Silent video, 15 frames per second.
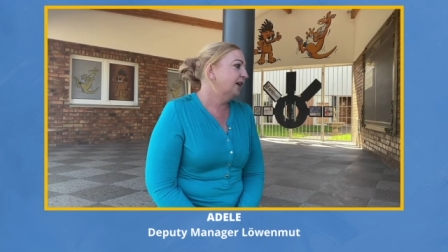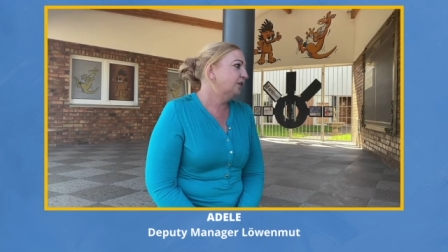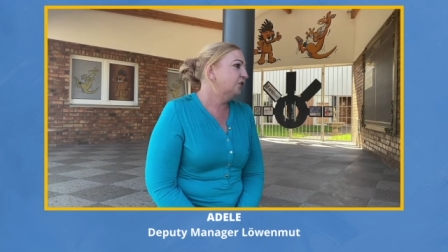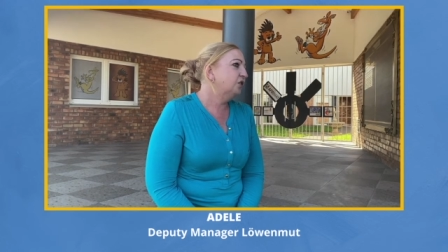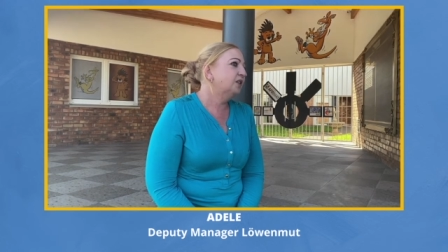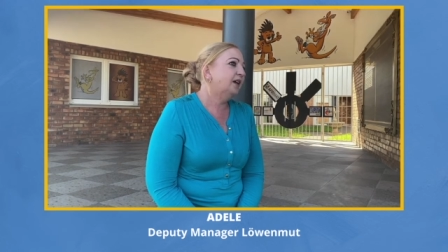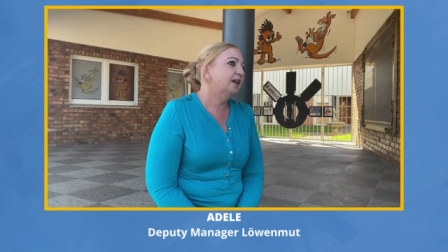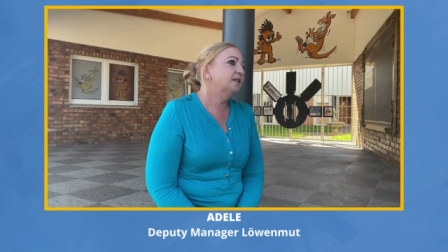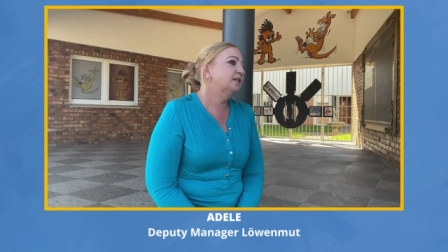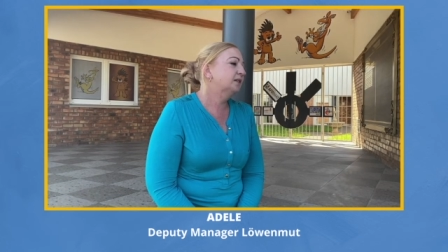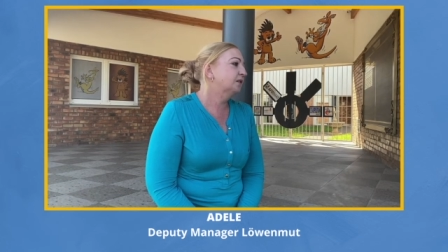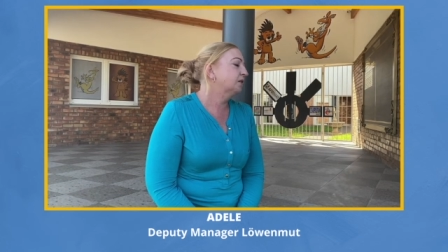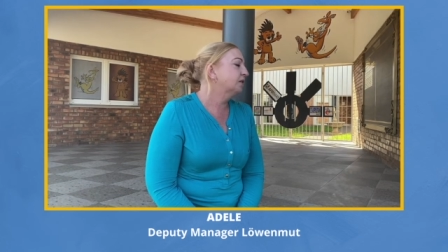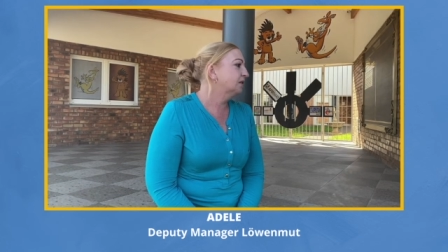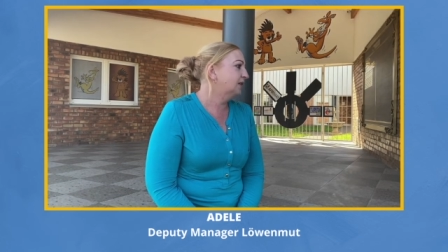that she can
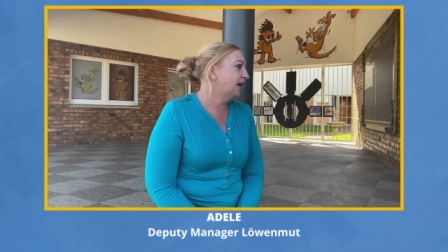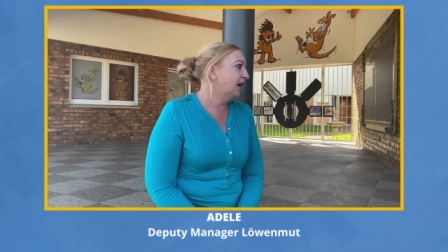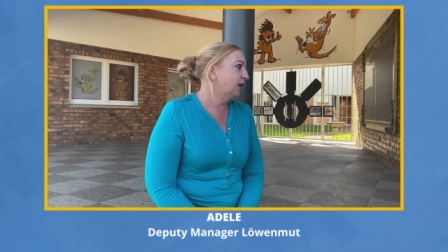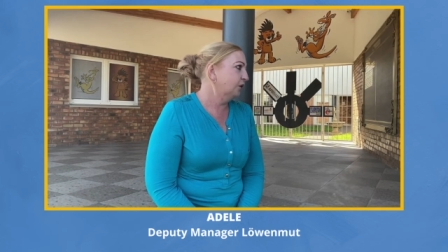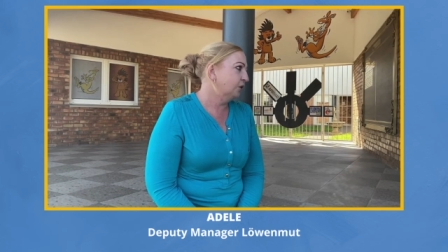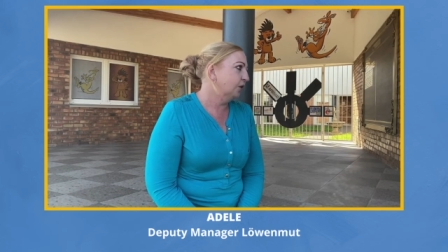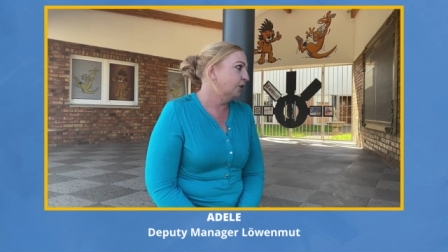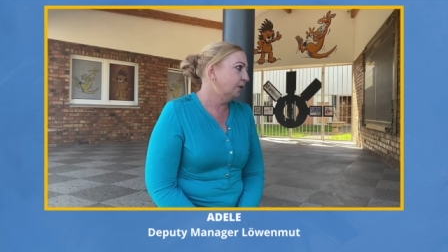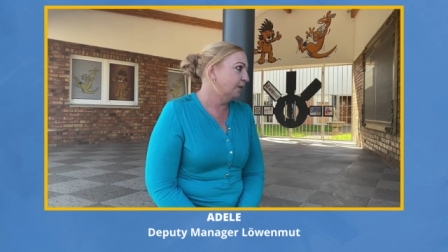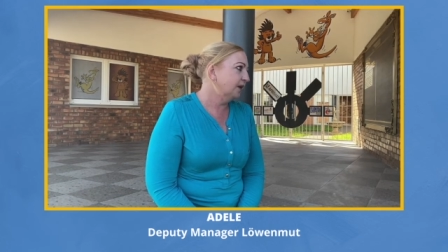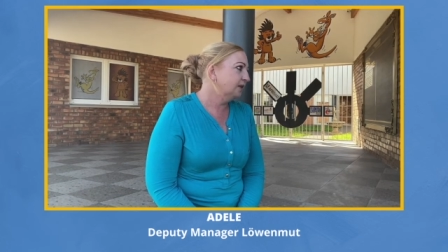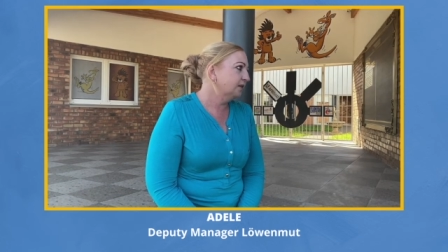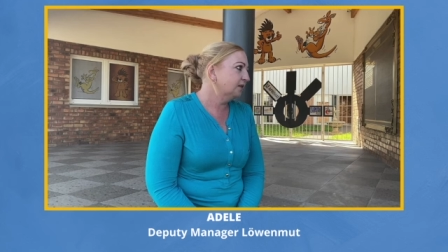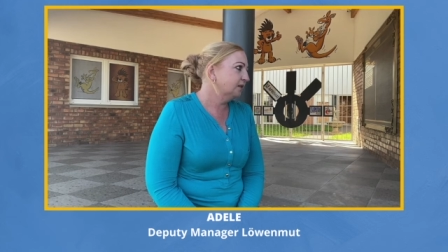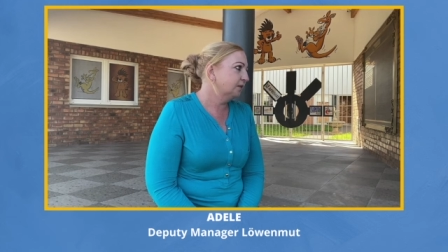still stay
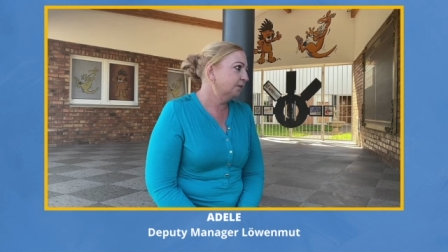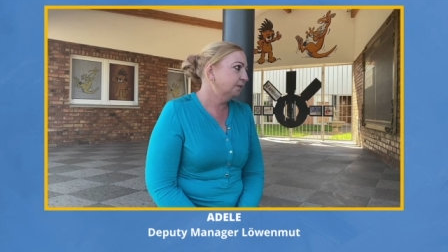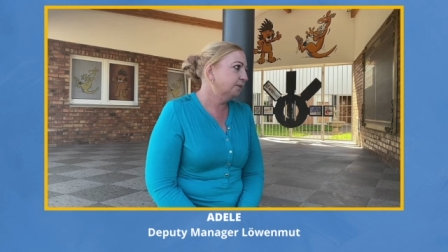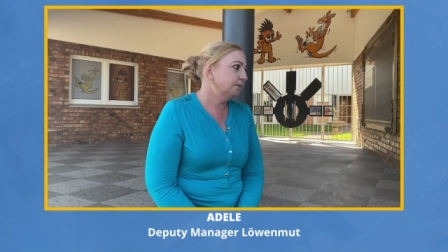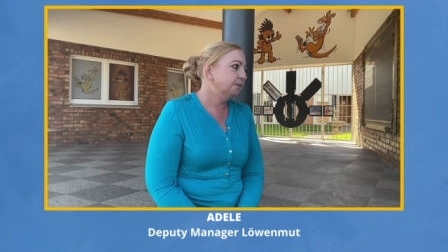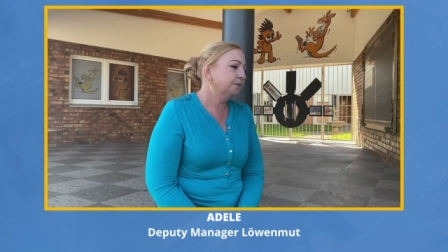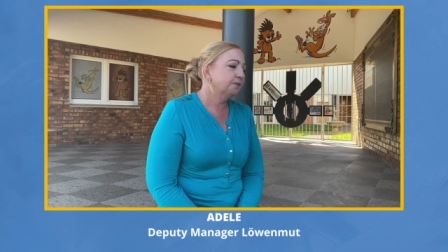anonymous